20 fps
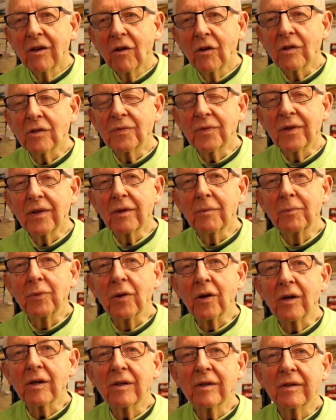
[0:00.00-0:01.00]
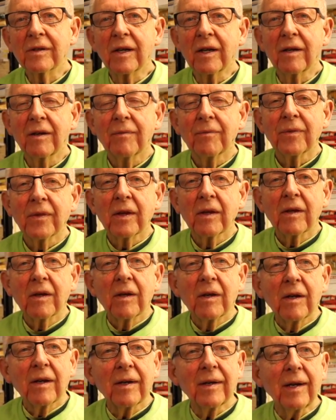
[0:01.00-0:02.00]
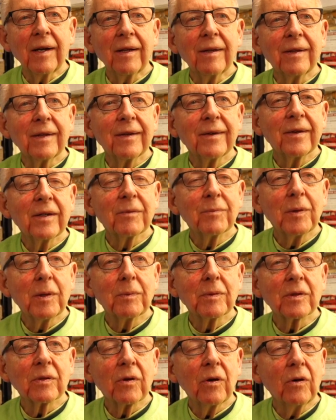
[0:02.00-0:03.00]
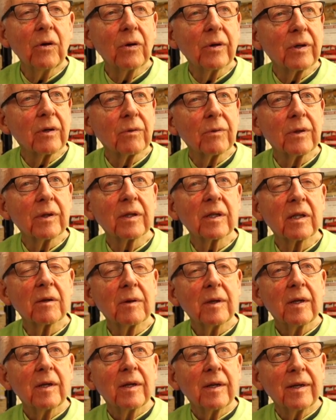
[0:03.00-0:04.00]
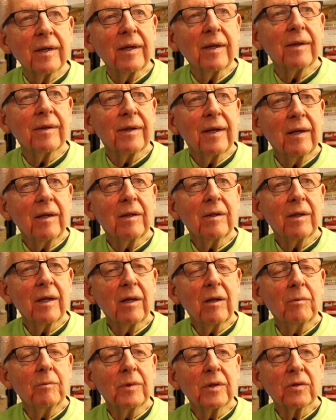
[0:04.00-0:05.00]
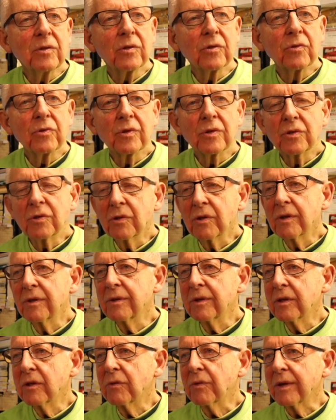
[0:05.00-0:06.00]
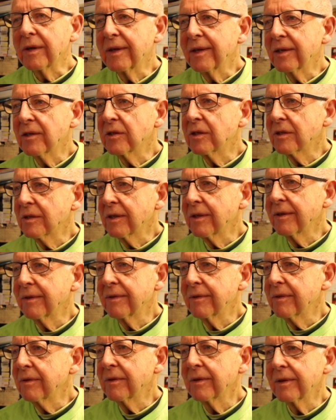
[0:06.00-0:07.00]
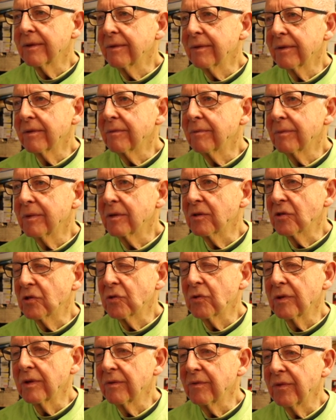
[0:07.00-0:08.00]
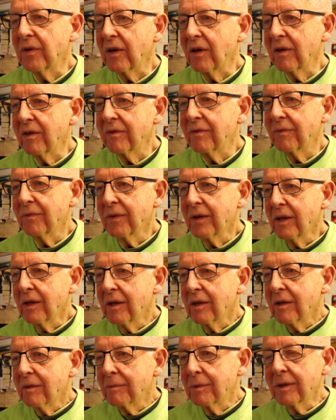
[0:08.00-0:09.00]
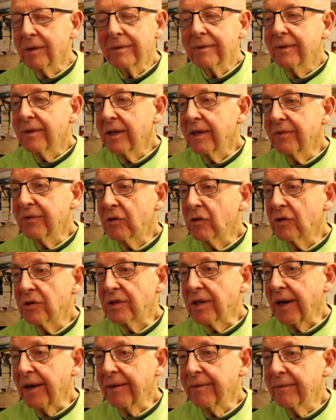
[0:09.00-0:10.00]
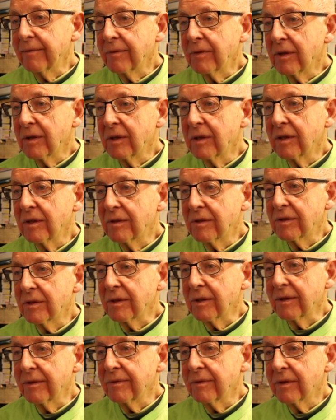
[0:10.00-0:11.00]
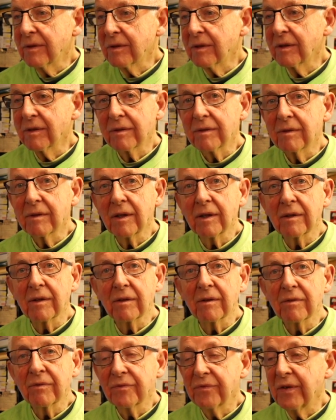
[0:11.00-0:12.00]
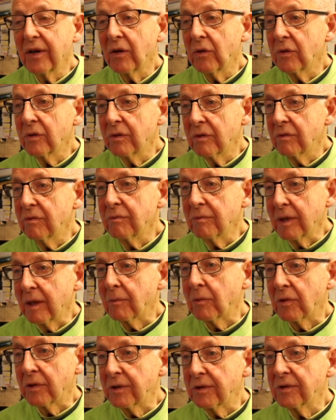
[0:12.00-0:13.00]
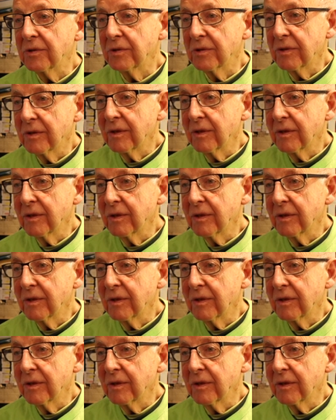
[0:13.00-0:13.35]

Was very important, and all people say, "Oh, you're really gonna," and I'll miss it to a certain degree, actually, because I've been so involved. But life goes on, and you got a lot of fond memories.